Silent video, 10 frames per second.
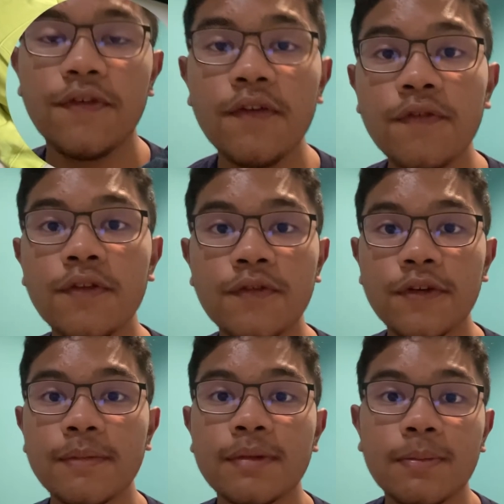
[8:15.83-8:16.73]
you've
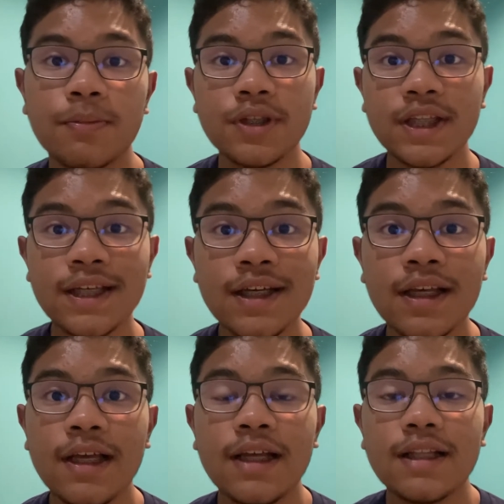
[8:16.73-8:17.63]
confirmed the breathing,
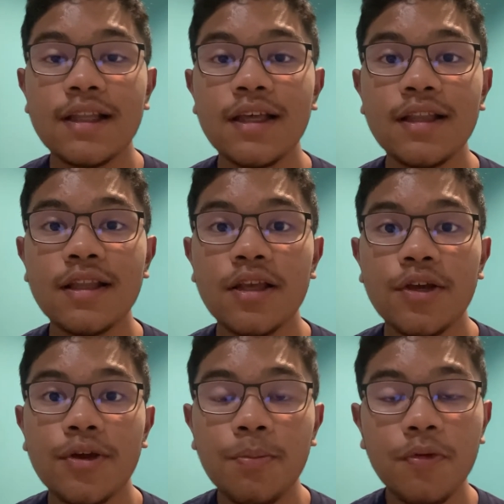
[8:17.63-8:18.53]
then
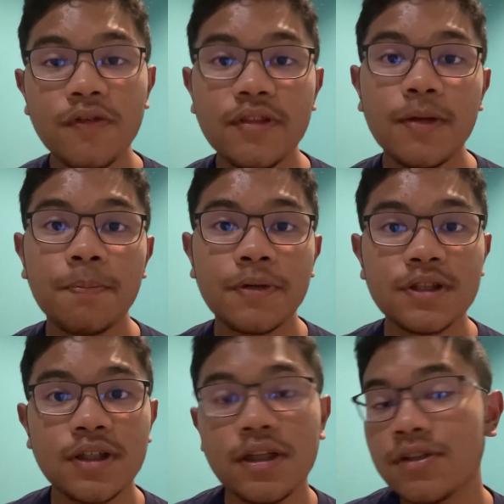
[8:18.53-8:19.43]
move the
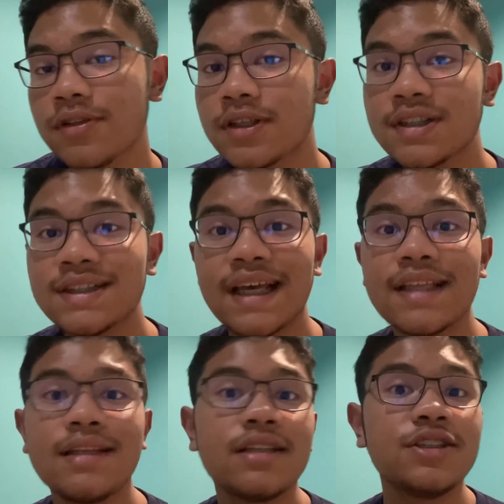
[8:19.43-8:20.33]
person into their
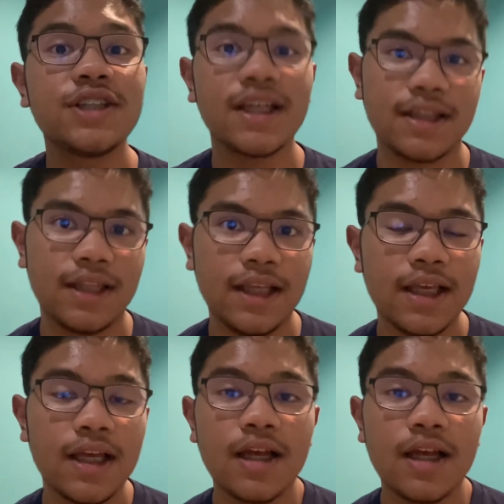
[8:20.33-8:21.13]
side gently